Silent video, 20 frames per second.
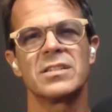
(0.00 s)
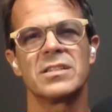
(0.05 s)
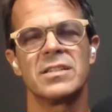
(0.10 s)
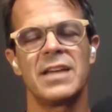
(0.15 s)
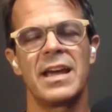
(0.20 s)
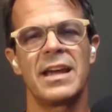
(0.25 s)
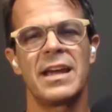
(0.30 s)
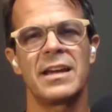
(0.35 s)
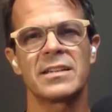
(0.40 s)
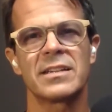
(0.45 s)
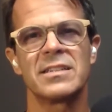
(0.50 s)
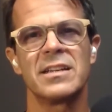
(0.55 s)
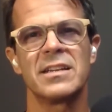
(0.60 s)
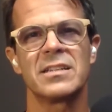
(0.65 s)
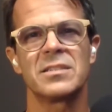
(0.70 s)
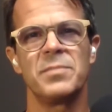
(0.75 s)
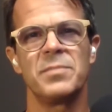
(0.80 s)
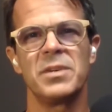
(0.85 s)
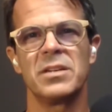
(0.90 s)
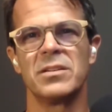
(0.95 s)
to
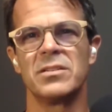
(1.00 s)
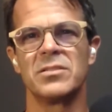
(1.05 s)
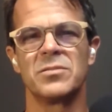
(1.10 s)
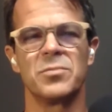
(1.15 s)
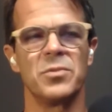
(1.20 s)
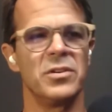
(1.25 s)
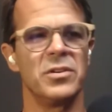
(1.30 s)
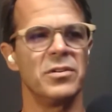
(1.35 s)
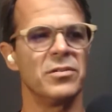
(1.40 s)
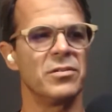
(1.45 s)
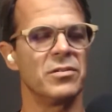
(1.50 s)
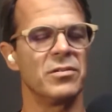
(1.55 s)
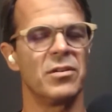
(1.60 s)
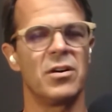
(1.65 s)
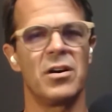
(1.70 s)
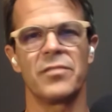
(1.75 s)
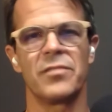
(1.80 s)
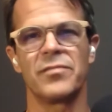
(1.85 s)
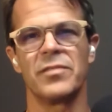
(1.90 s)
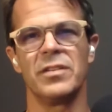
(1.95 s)
access because we are
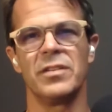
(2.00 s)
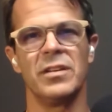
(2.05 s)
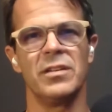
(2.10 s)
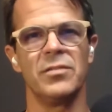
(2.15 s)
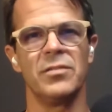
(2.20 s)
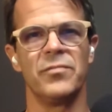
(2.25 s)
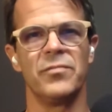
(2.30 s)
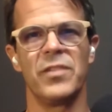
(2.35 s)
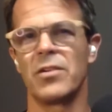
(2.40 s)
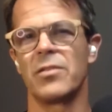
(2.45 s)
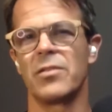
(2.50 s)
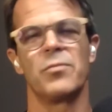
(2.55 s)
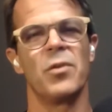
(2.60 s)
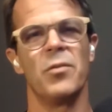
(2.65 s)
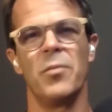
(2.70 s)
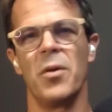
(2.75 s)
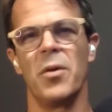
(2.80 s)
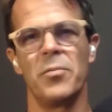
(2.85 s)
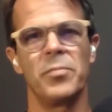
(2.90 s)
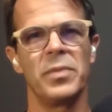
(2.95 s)
often in very
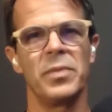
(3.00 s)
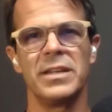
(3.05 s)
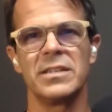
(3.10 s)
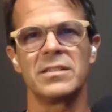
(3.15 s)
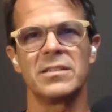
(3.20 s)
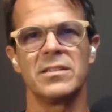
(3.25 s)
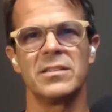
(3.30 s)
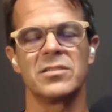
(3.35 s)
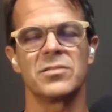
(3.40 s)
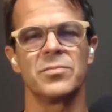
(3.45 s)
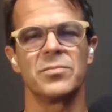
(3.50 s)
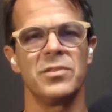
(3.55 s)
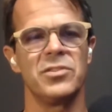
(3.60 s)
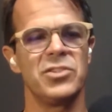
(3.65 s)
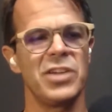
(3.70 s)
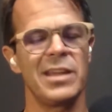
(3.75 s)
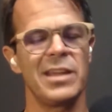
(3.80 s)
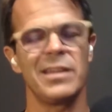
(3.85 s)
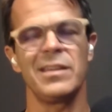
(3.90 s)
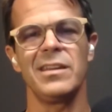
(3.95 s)
remote places with
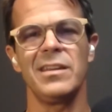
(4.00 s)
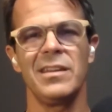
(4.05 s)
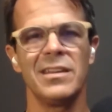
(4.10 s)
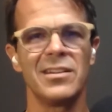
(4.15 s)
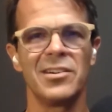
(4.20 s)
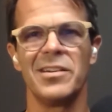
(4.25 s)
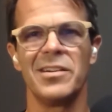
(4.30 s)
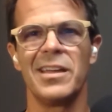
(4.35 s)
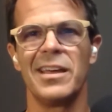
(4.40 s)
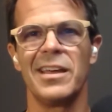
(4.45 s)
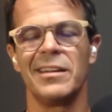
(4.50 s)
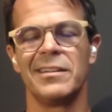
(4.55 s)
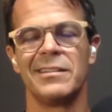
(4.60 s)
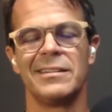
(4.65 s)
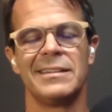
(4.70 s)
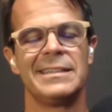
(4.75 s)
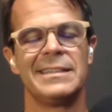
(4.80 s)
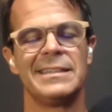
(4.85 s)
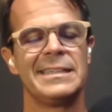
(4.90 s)
janky internet.